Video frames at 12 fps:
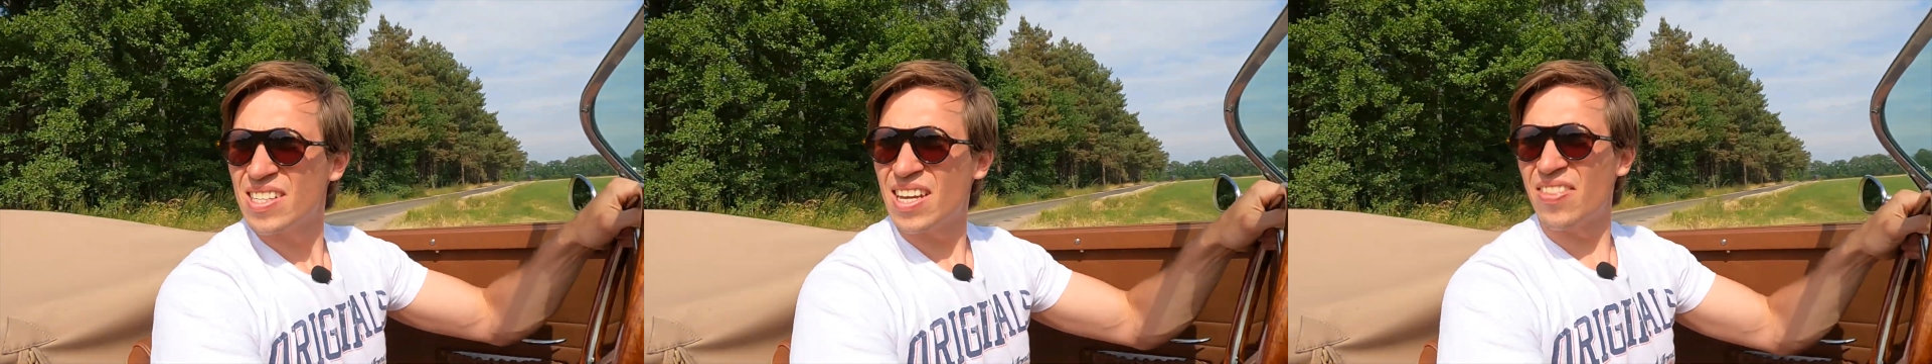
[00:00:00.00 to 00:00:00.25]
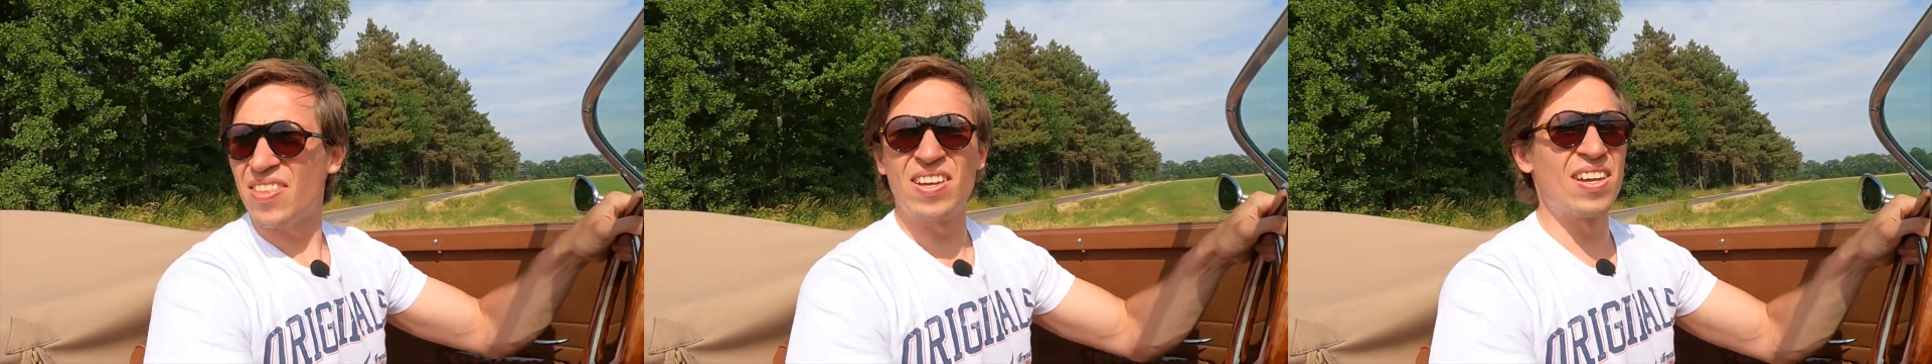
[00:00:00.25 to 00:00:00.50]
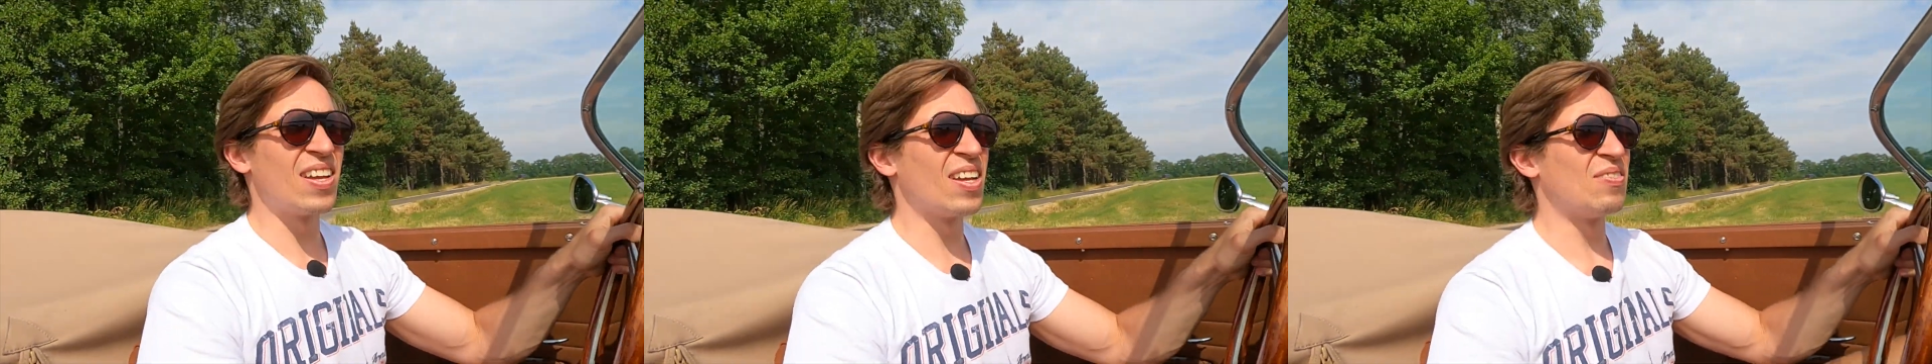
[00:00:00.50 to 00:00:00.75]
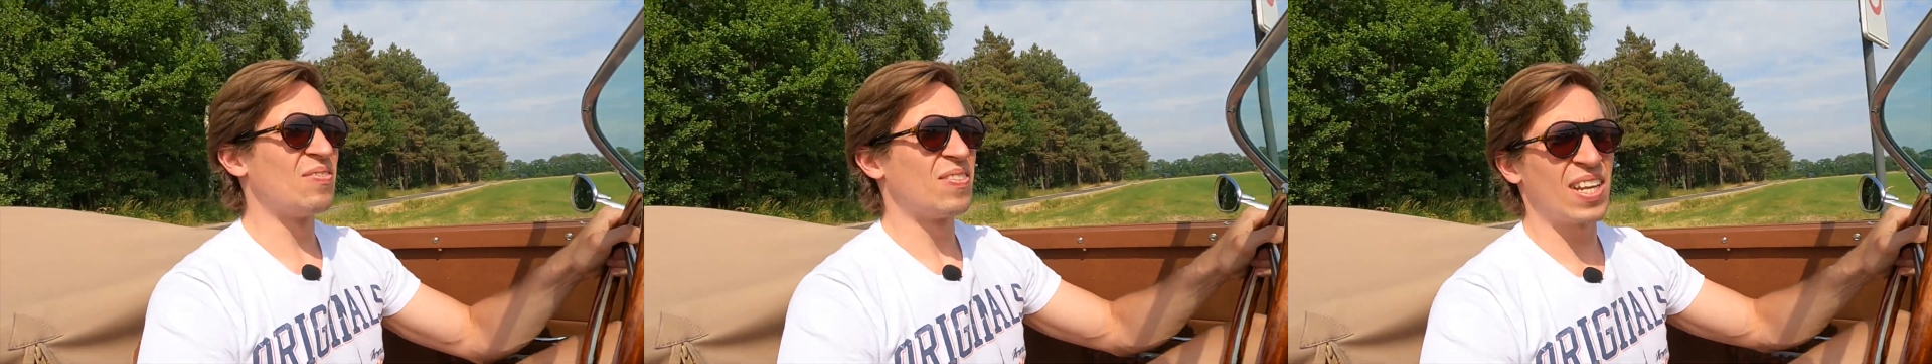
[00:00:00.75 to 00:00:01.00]
And
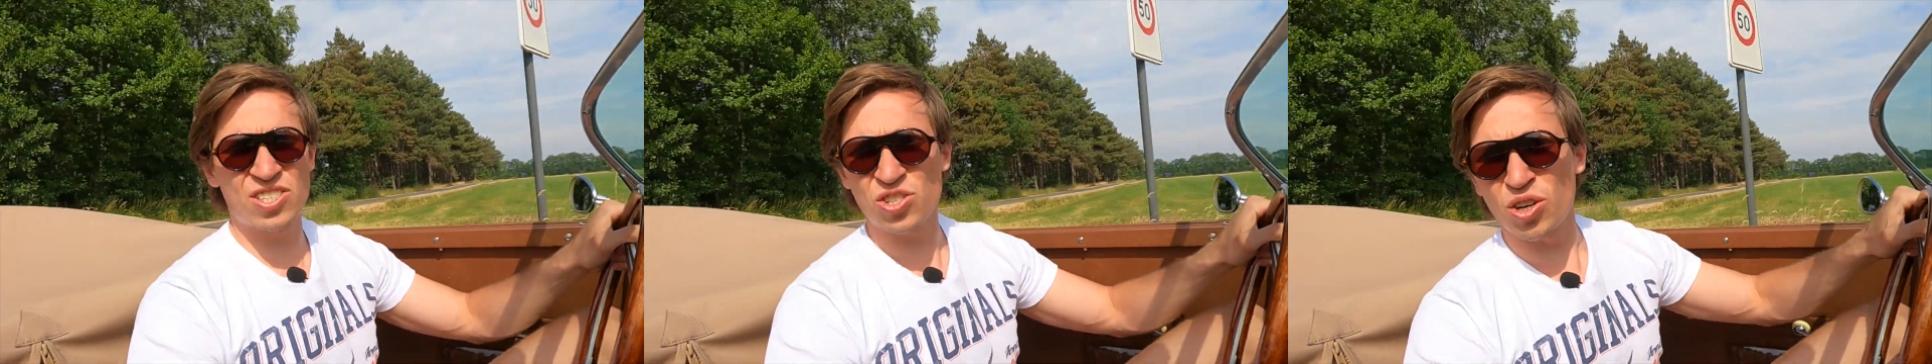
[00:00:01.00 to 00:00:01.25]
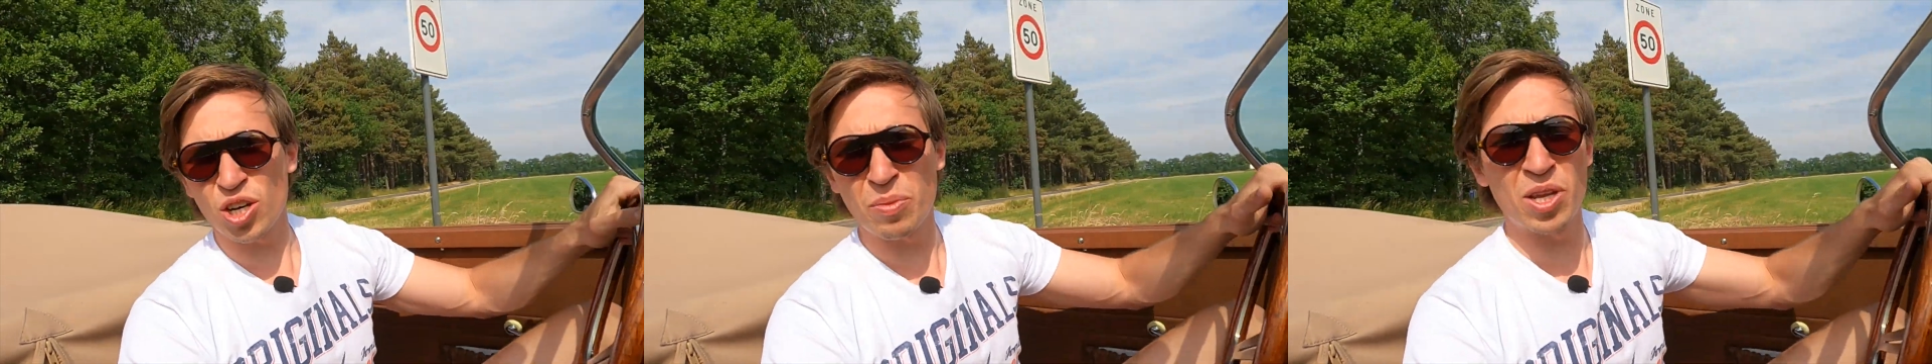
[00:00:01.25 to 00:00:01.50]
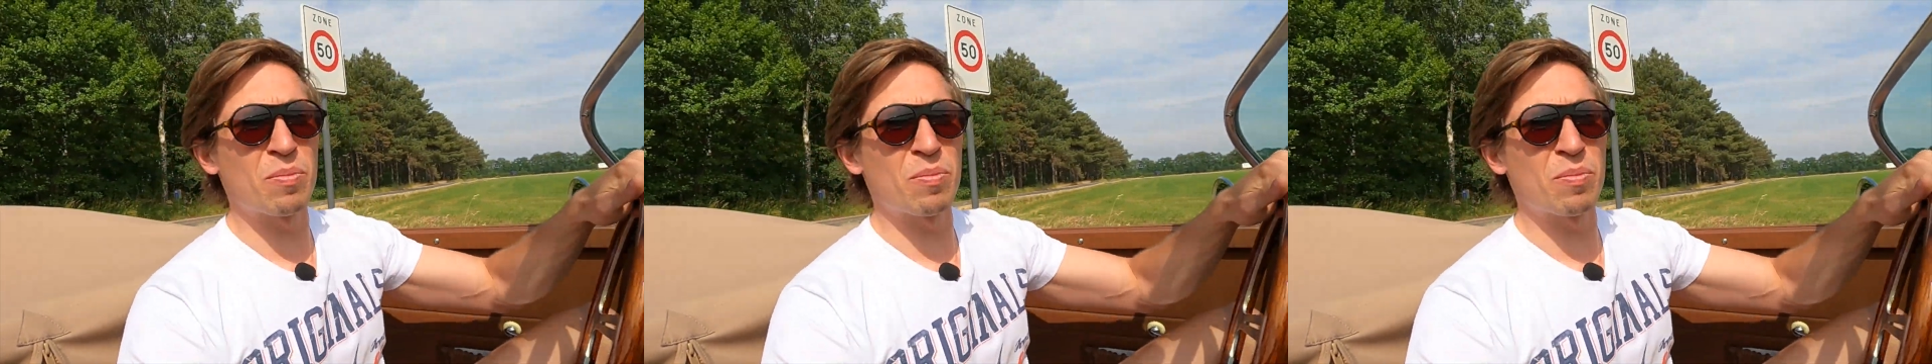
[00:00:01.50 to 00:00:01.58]
let's talk a bit